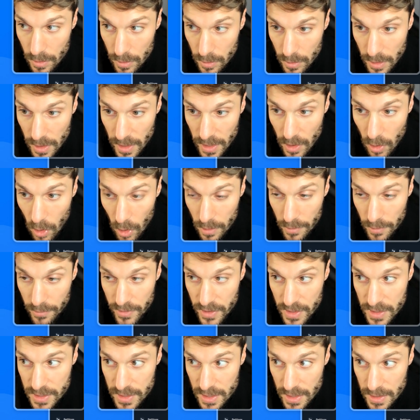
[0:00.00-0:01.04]
Okay, all of
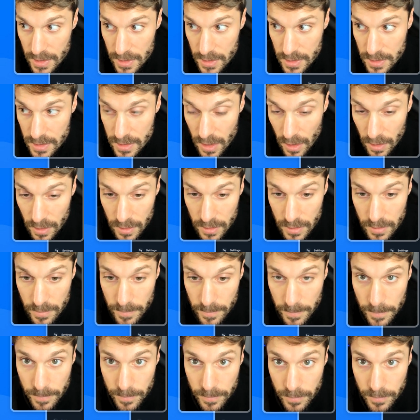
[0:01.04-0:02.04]
this is done